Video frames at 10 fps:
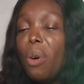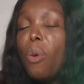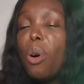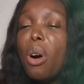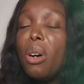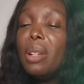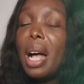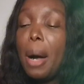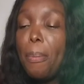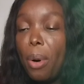what we
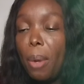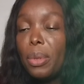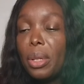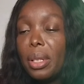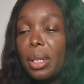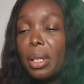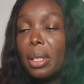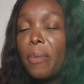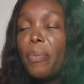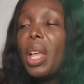call
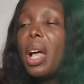apoptosis.